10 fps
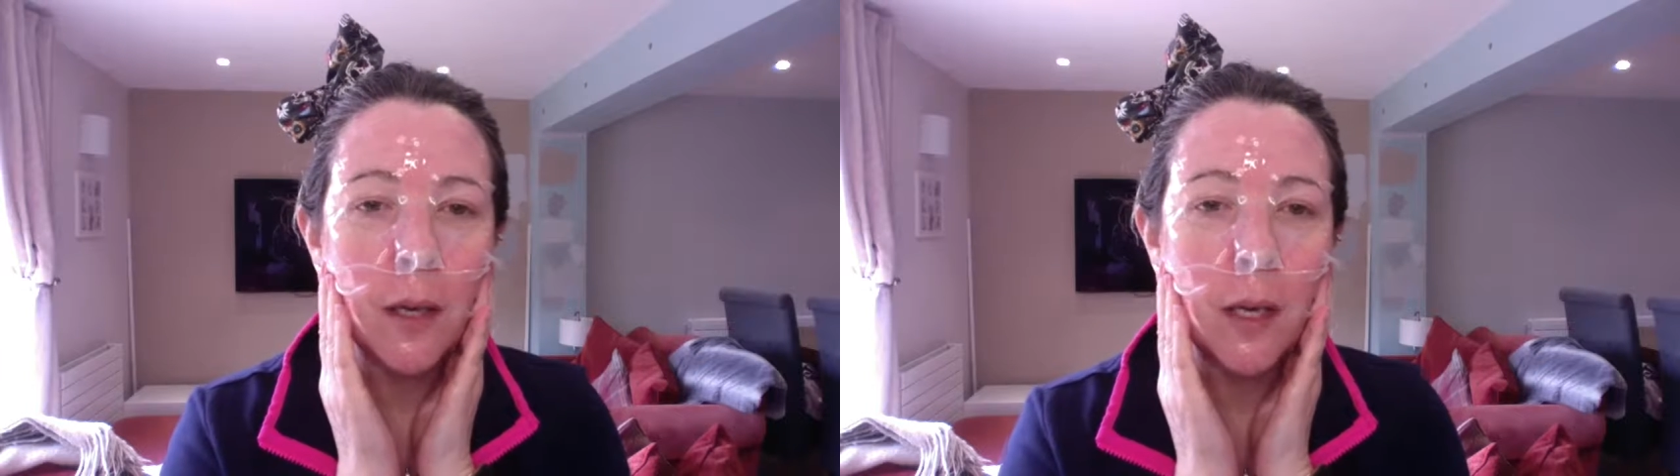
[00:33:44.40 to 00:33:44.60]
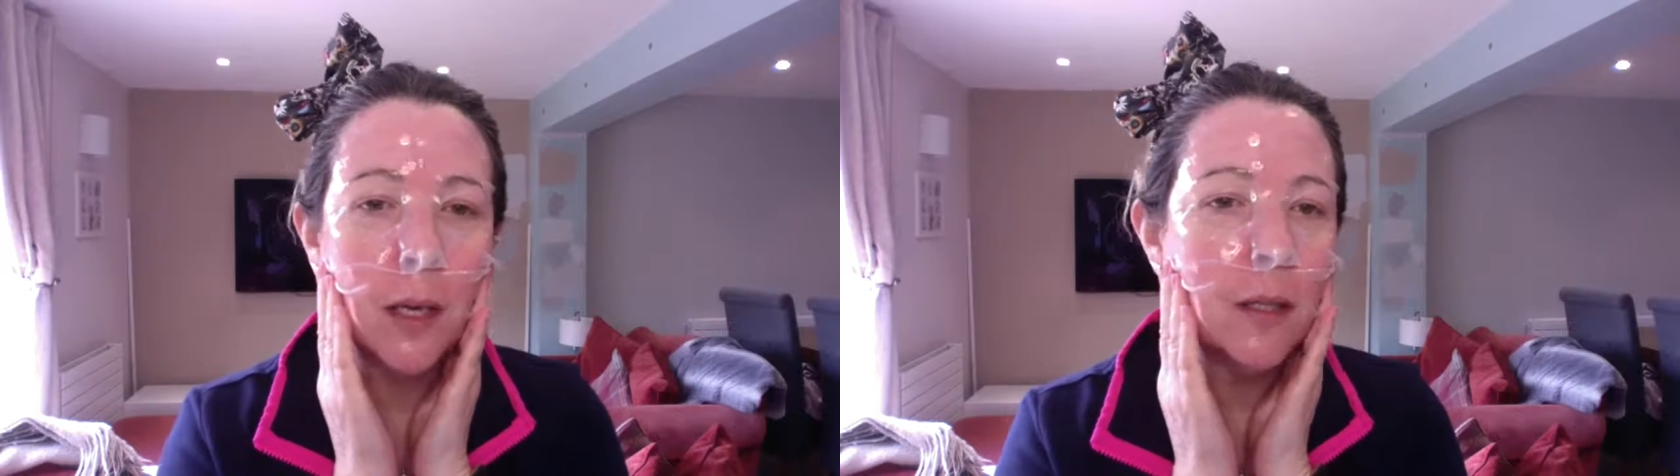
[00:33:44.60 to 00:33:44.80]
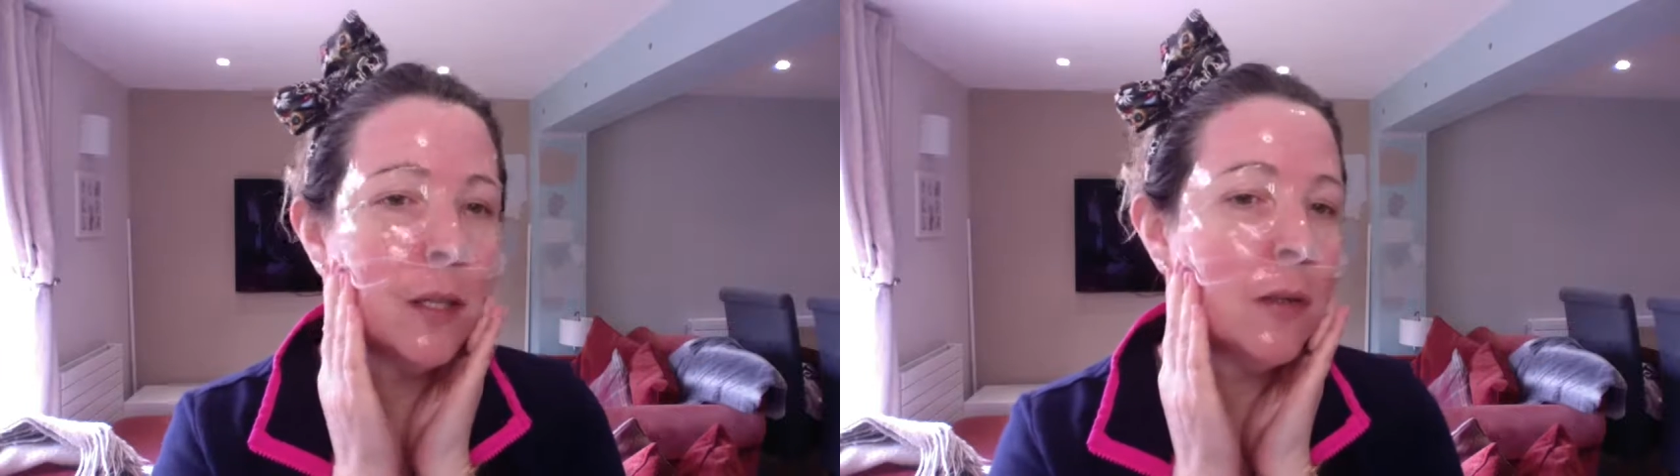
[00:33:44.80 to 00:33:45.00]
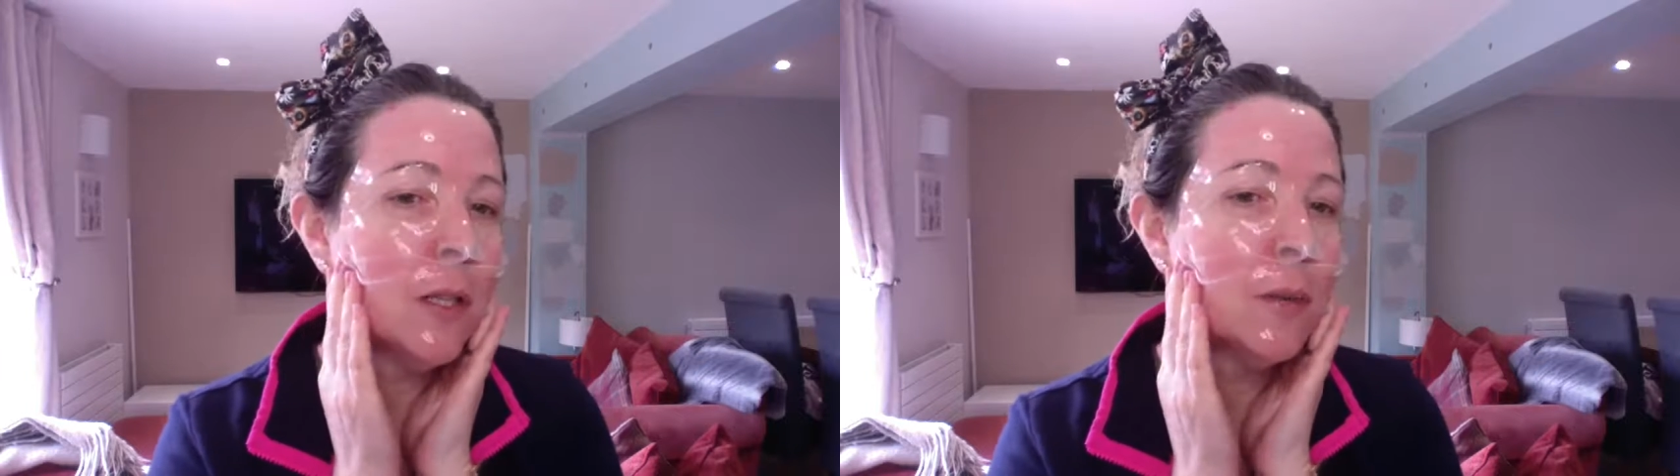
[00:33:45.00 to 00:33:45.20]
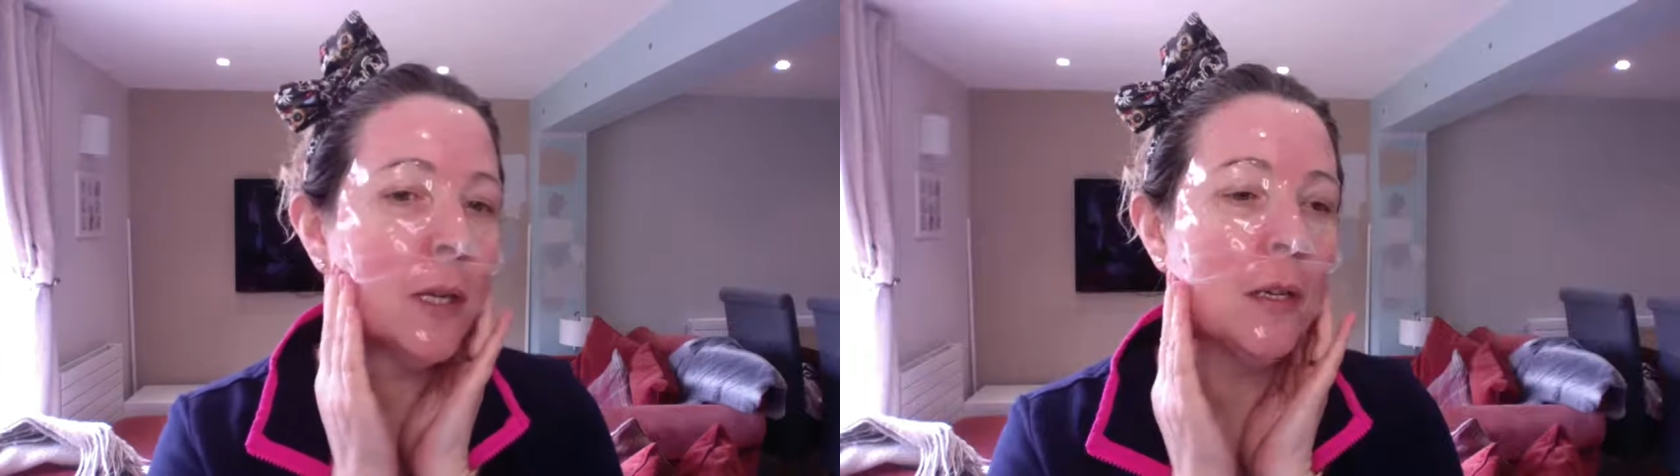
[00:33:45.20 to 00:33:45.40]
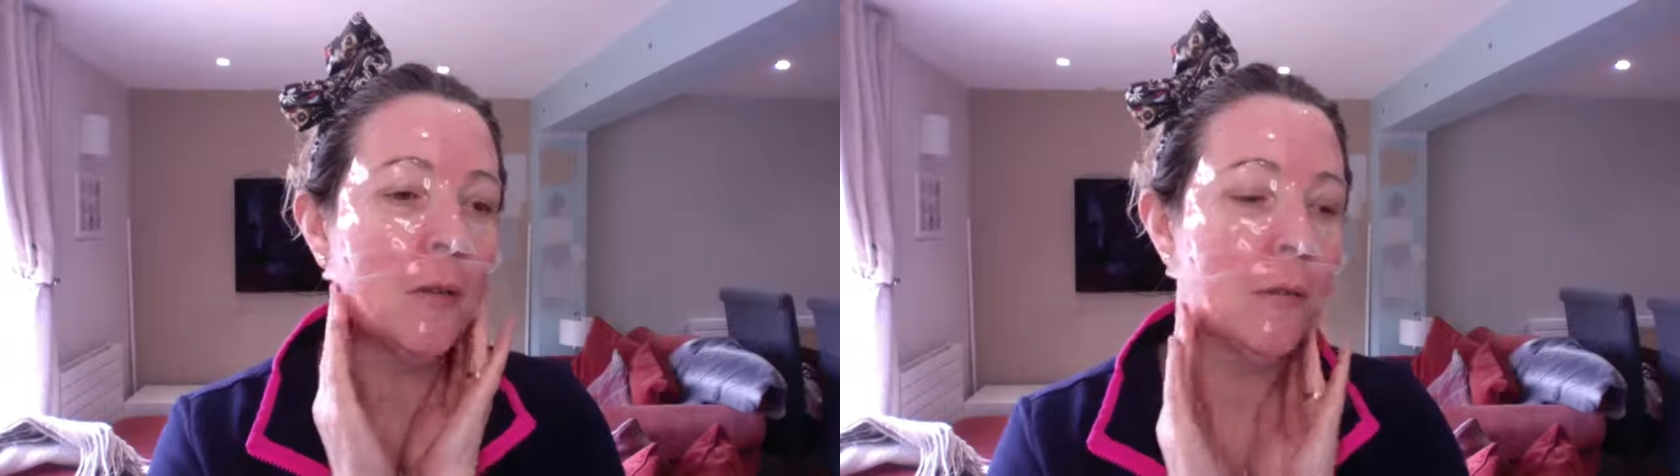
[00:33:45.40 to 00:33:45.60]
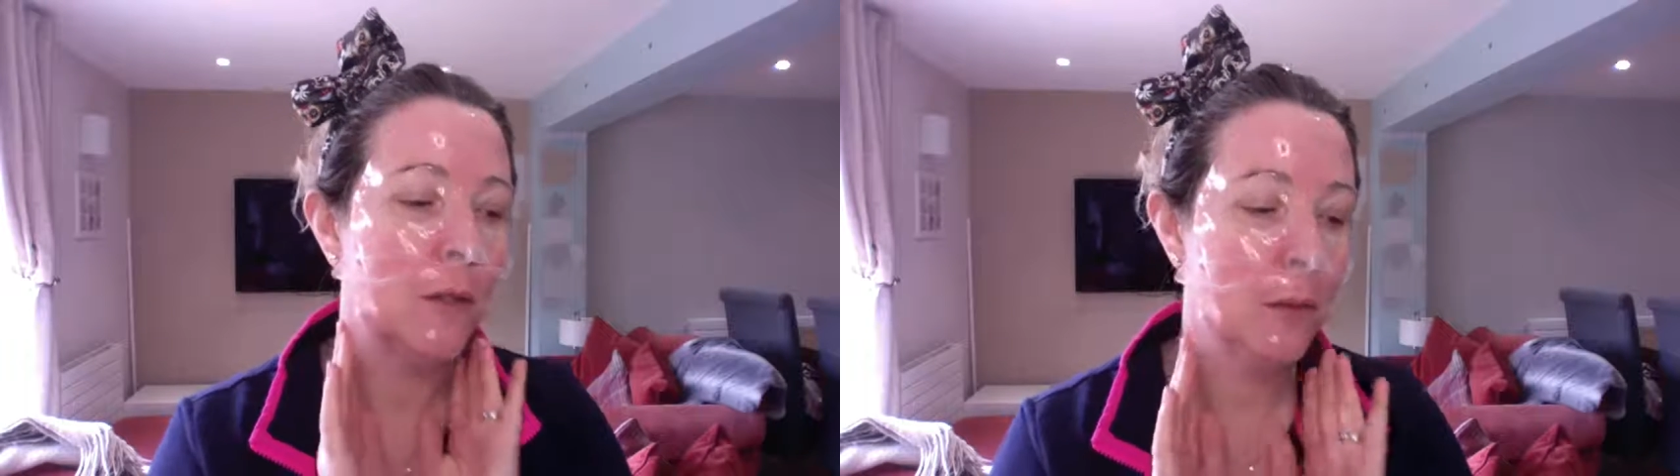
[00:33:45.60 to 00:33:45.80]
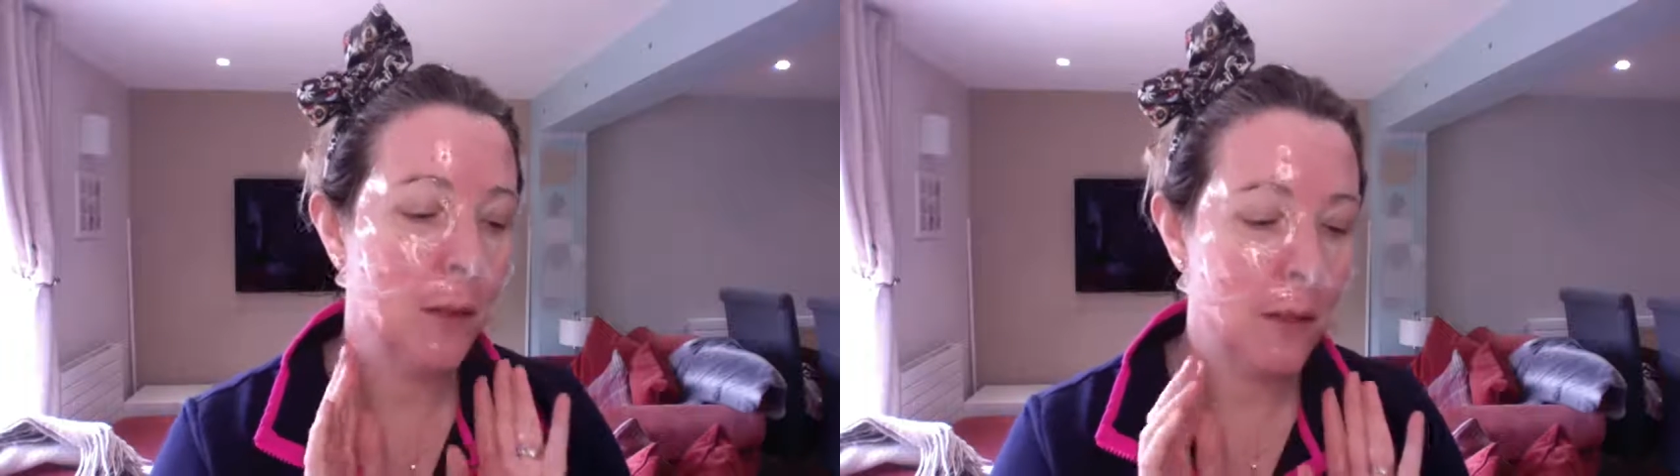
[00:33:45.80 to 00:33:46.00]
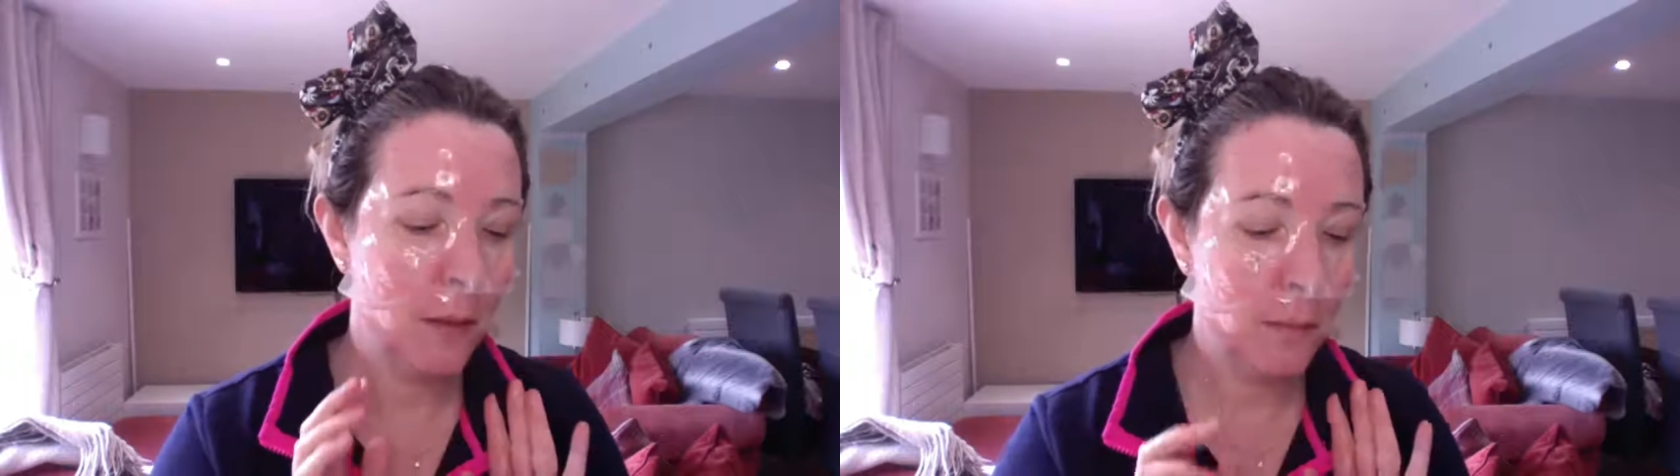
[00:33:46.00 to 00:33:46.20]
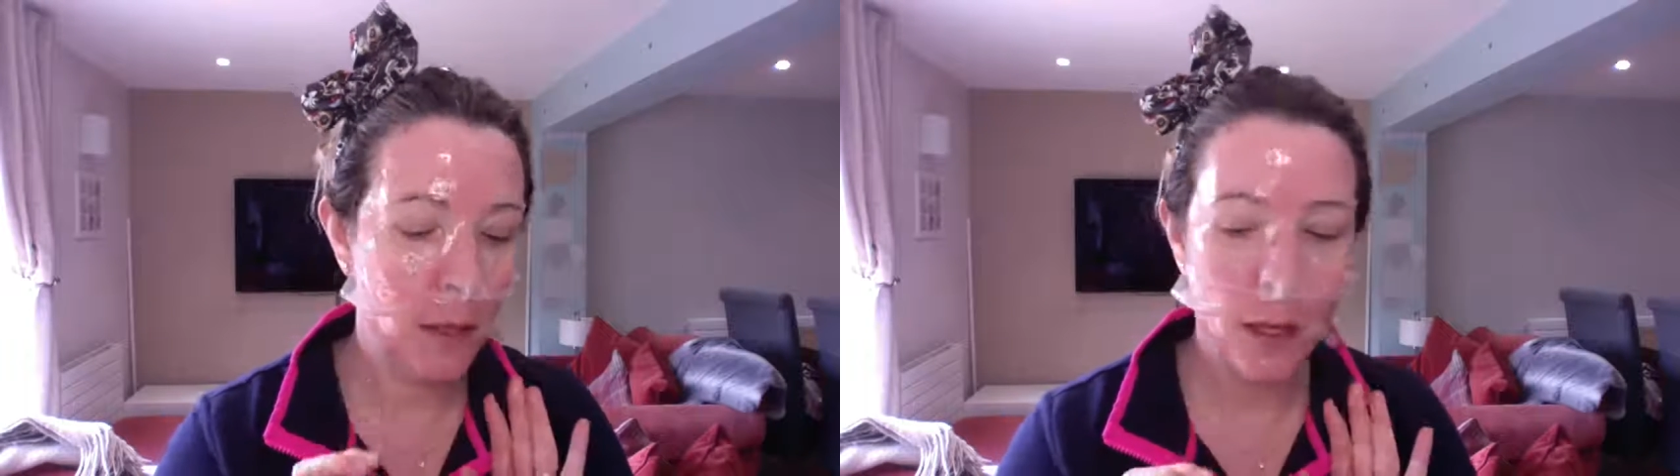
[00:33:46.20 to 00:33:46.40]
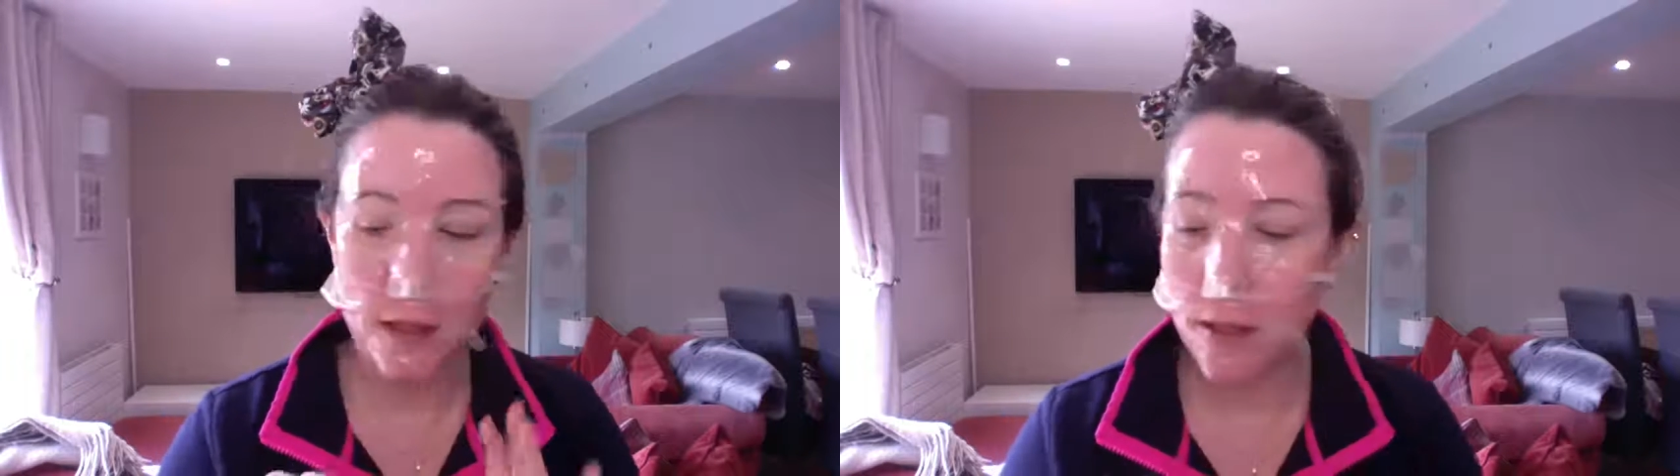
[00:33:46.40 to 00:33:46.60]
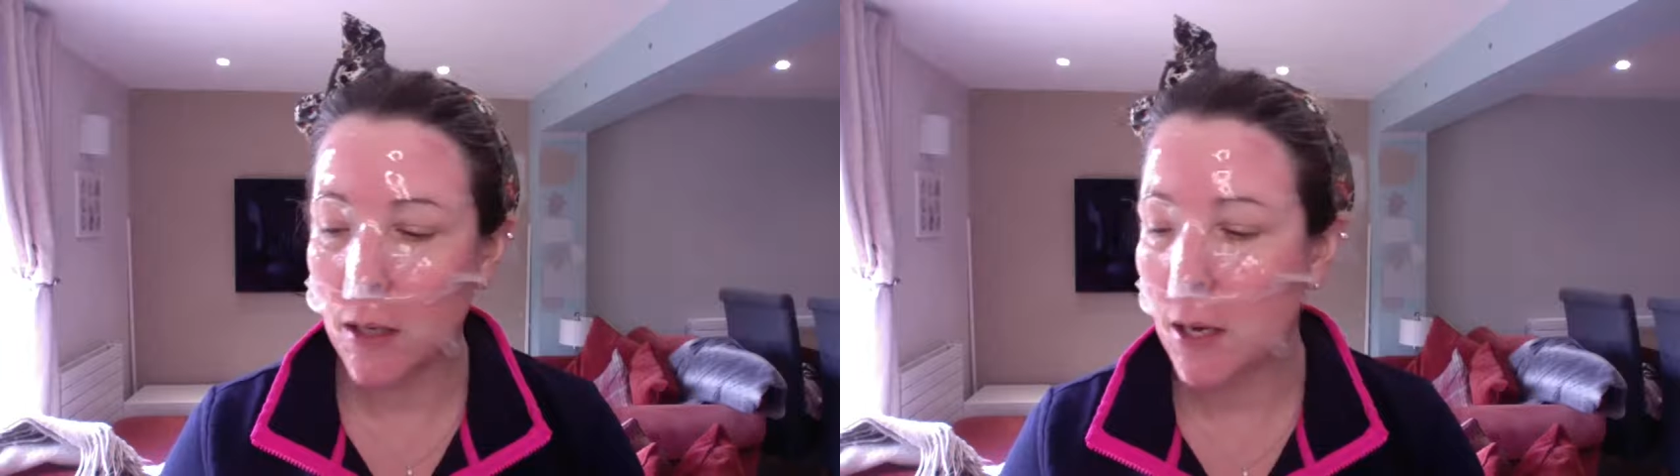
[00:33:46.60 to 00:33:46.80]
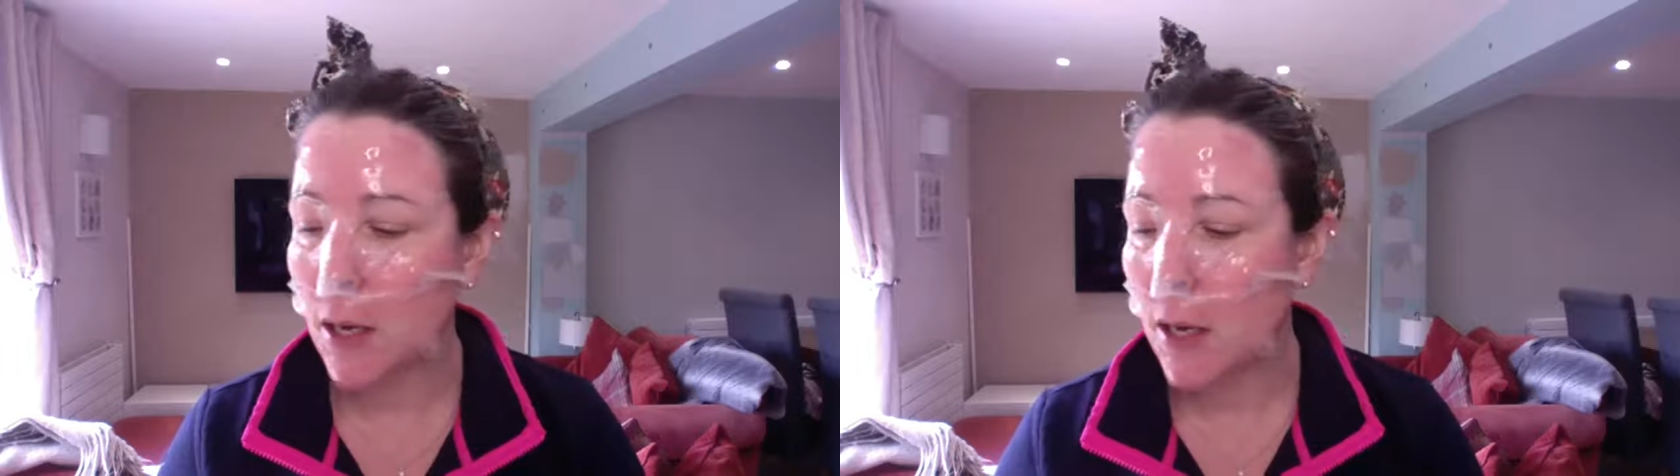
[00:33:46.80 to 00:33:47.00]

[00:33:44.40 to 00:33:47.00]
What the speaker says: And so this stays on for 20 minutes.